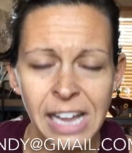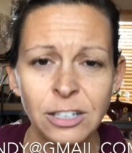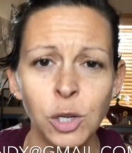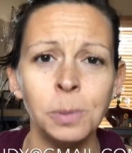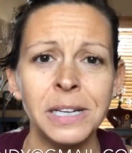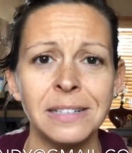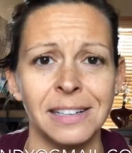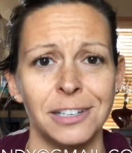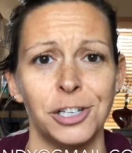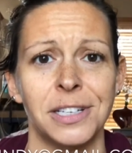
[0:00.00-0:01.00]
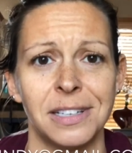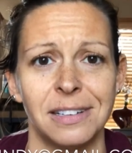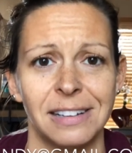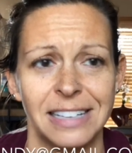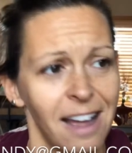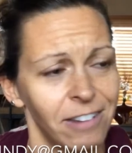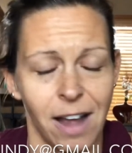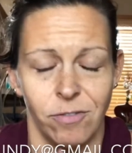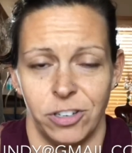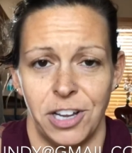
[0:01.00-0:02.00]
And so please, let's have a
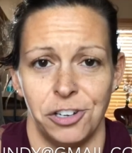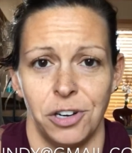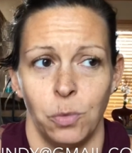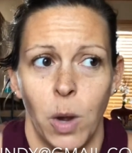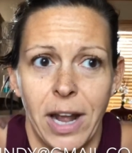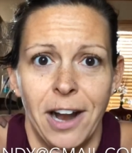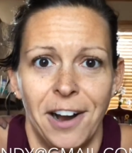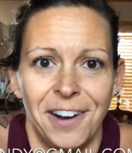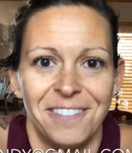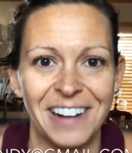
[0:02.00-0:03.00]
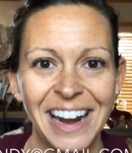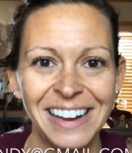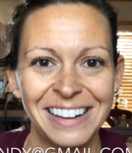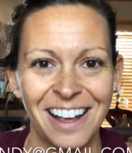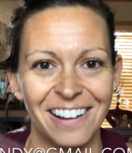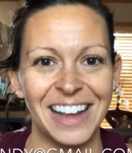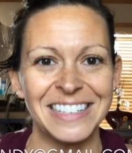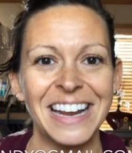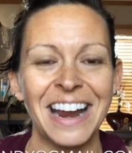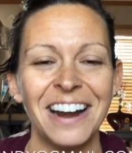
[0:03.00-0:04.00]
conversation. What can it hurt, right? Okay,
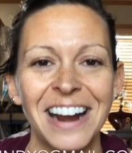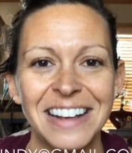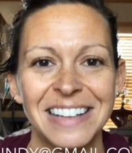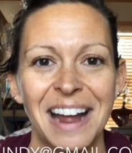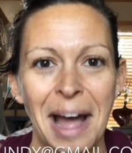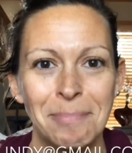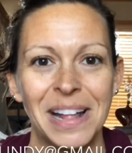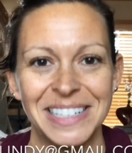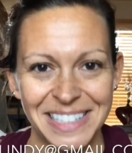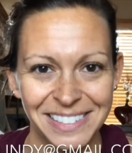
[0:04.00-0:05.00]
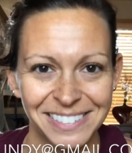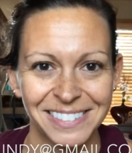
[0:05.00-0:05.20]
take care, you guys, and God bless.